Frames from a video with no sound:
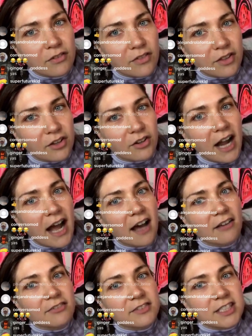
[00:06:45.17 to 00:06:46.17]
the
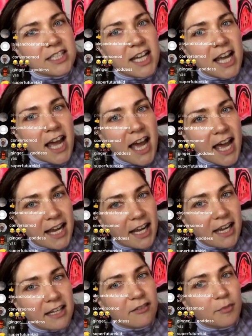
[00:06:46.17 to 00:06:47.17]
craft and
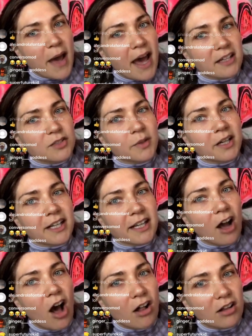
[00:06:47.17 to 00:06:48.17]
kind of patchworking
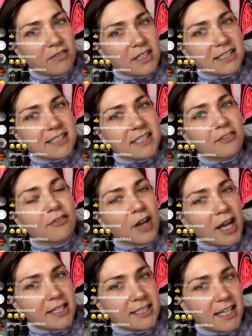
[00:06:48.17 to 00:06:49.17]
all of these
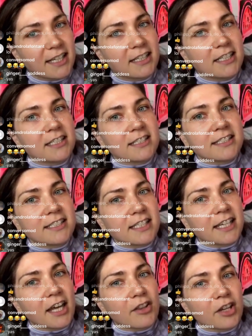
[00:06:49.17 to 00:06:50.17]
different techniques
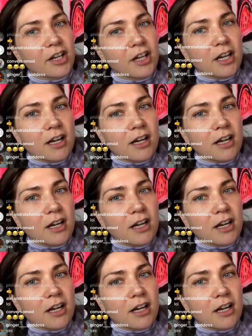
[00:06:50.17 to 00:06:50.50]
together,